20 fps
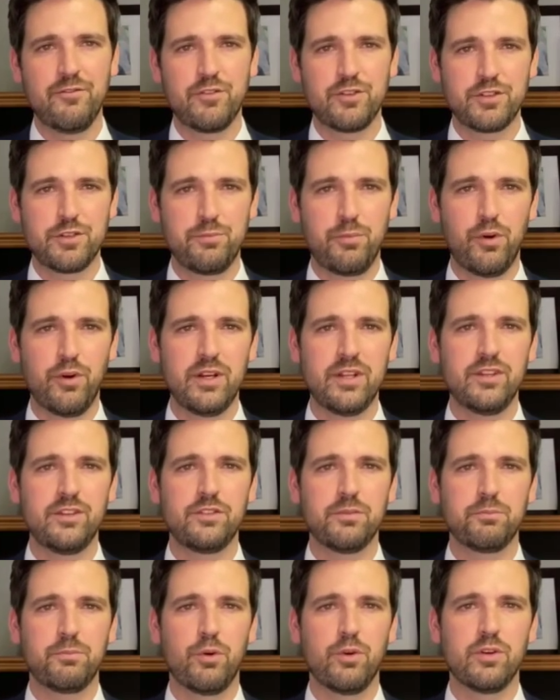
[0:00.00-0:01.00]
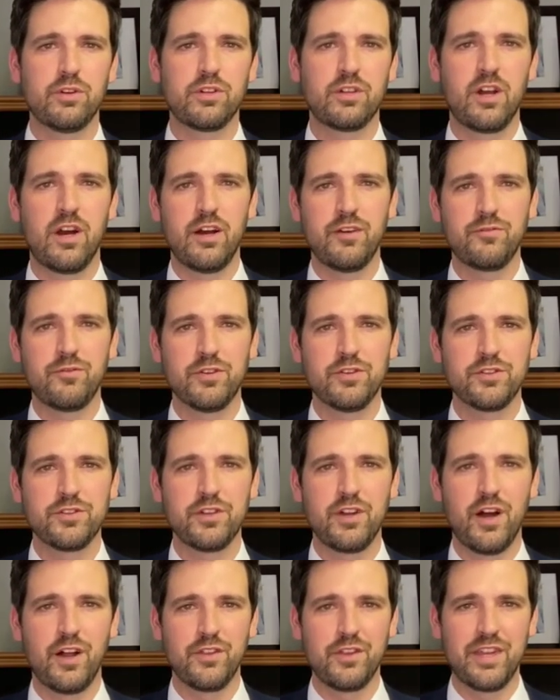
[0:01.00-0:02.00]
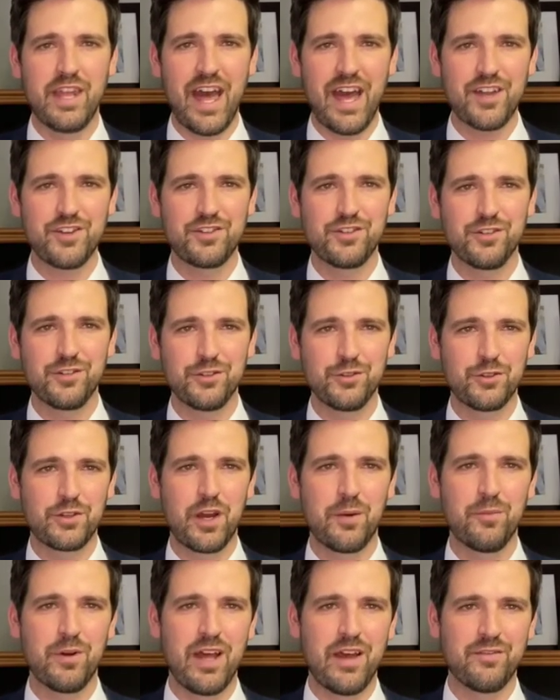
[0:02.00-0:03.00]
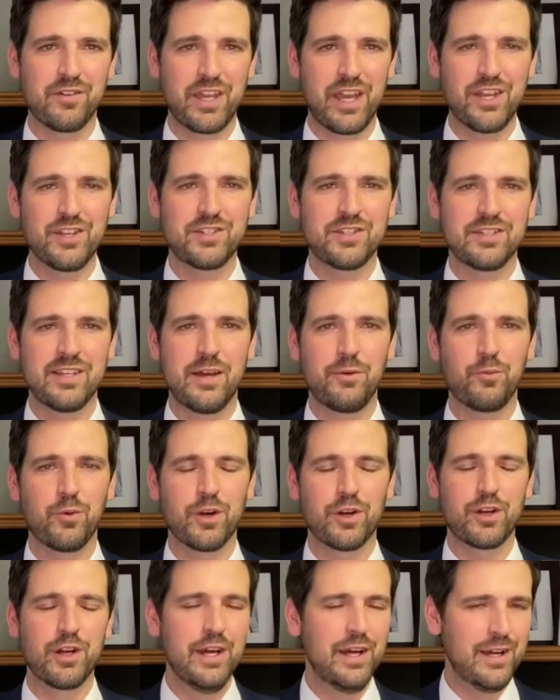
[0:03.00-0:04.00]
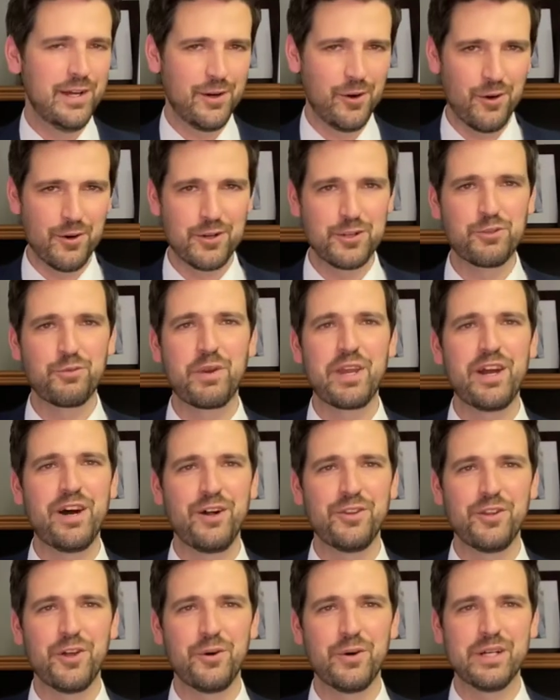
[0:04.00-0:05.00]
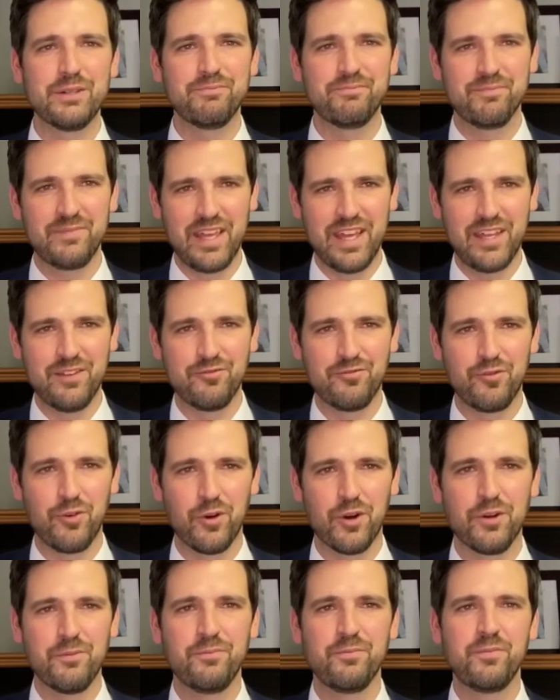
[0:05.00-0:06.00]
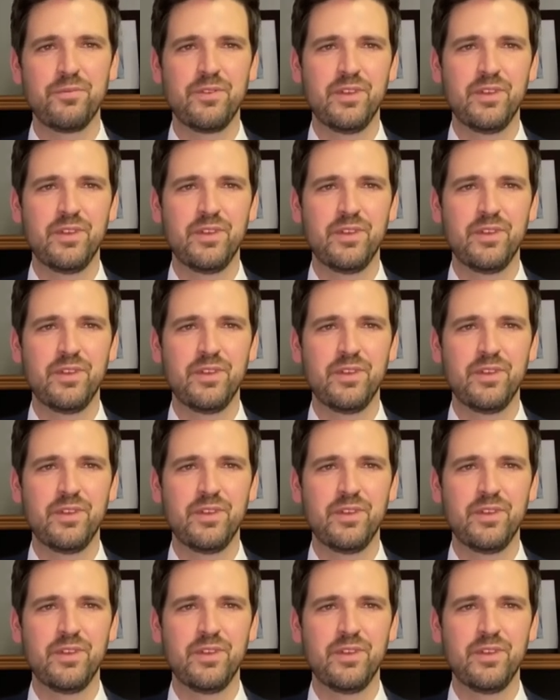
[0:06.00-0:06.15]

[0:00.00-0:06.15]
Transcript: for supporting this important conference on the National Newcomer Navigation Network, or as we all know it, N4.